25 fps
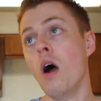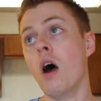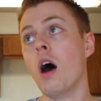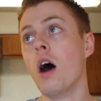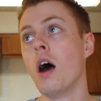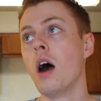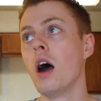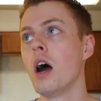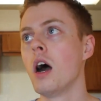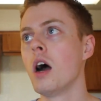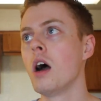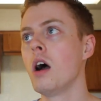
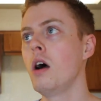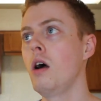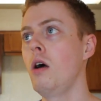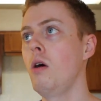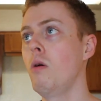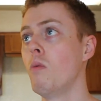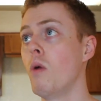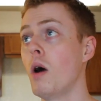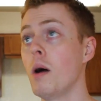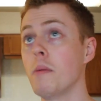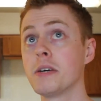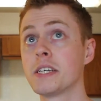
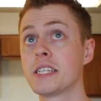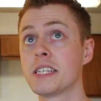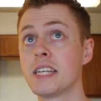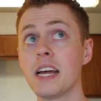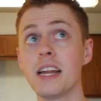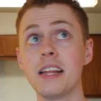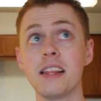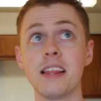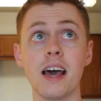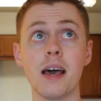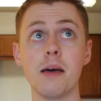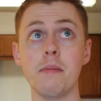Well, I'm
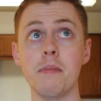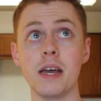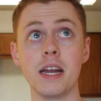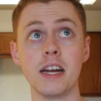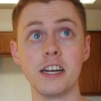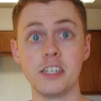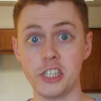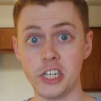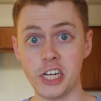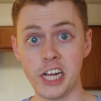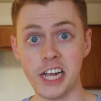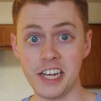excited that I made
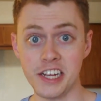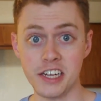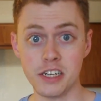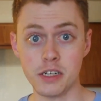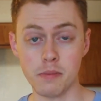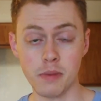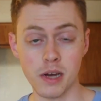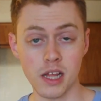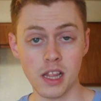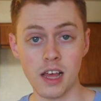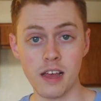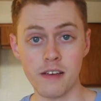a change
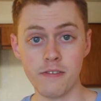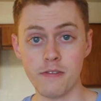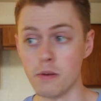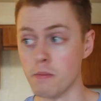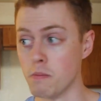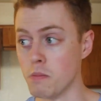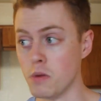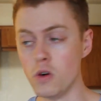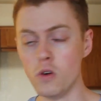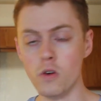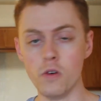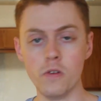in my life
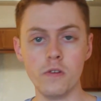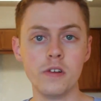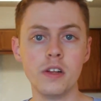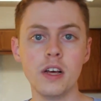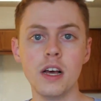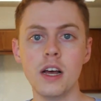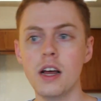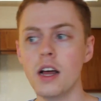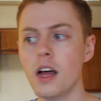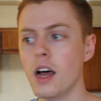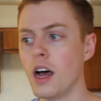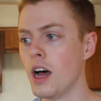and
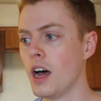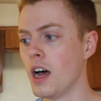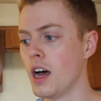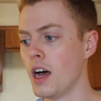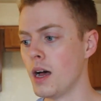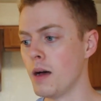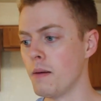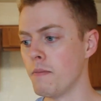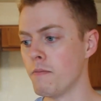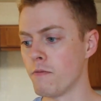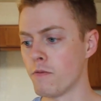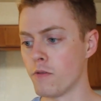moved
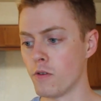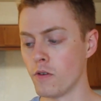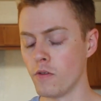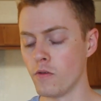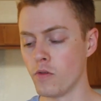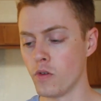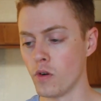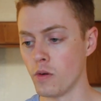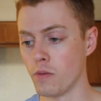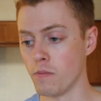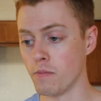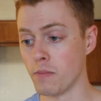
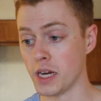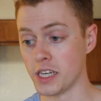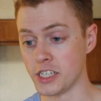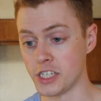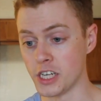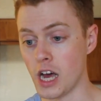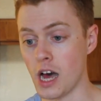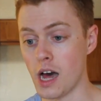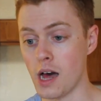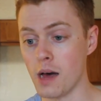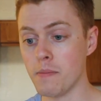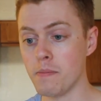for my
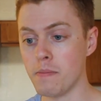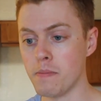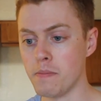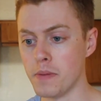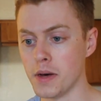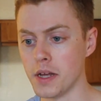job.